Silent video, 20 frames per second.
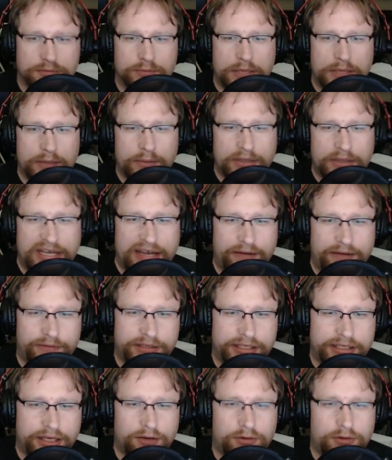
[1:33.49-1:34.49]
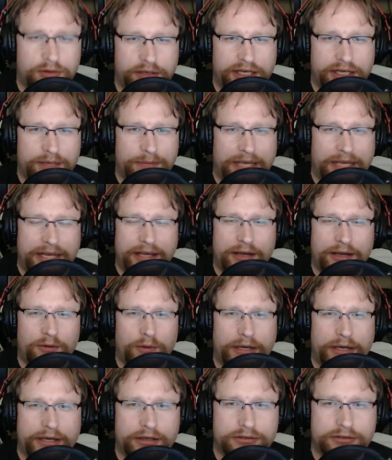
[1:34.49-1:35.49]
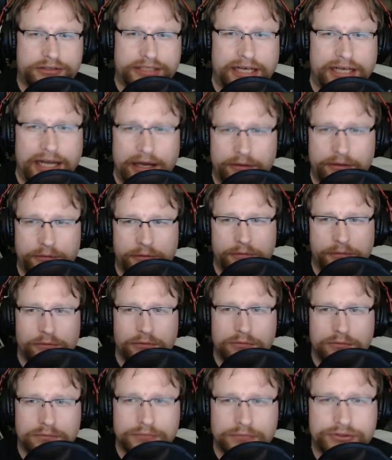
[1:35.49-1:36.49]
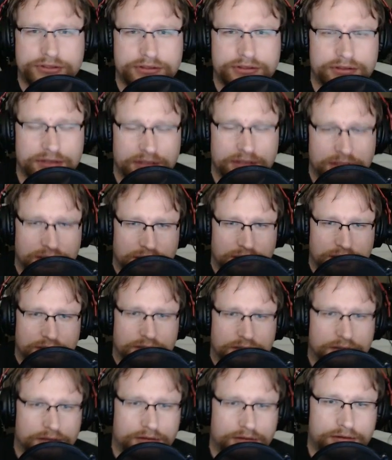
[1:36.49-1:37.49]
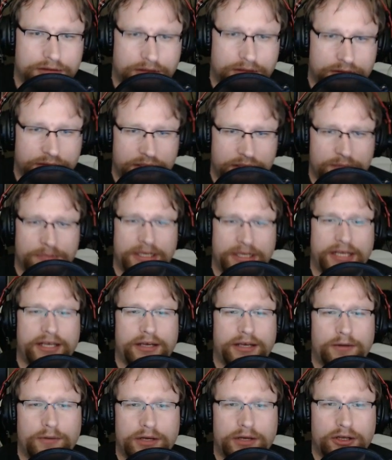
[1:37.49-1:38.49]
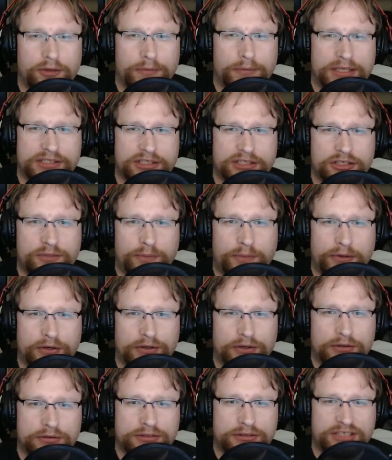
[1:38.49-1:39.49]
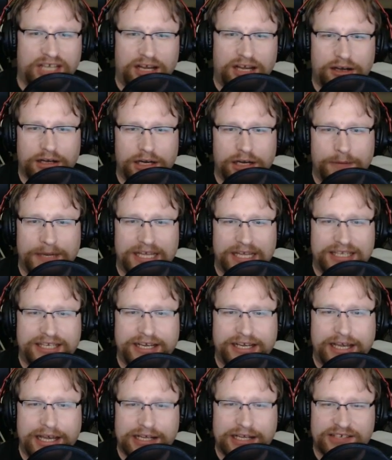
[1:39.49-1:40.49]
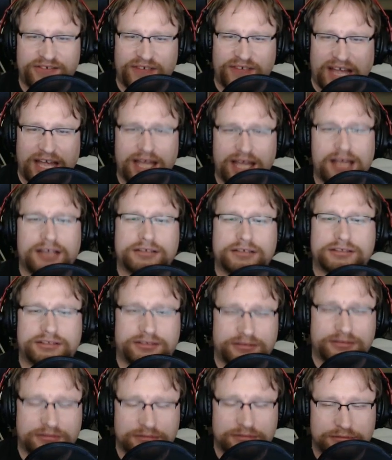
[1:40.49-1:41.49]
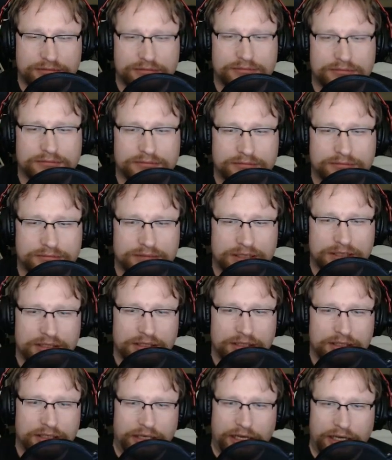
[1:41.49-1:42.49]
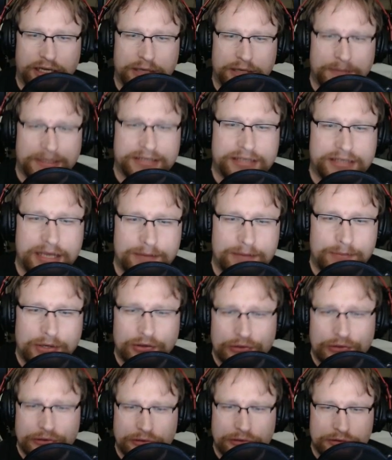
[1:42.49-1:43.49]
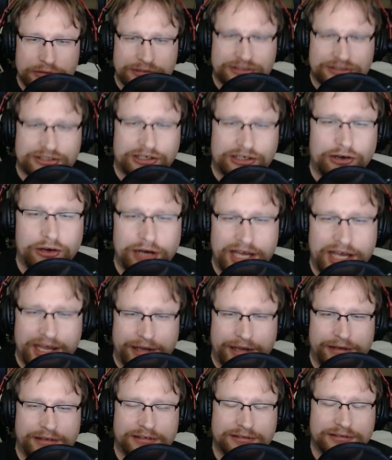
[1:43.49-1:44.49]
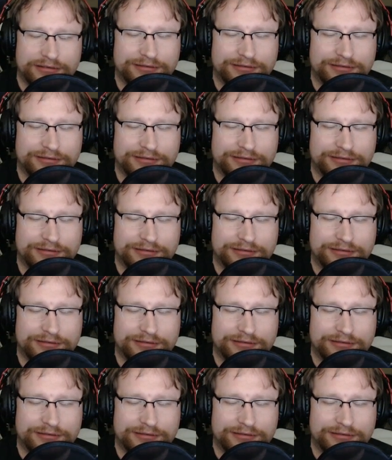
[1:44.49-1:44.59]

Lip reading: Remember having to go on them AOL chat rooms, going on them AOL message boards, talking about the X-Files, talking about that Mulder and Scully.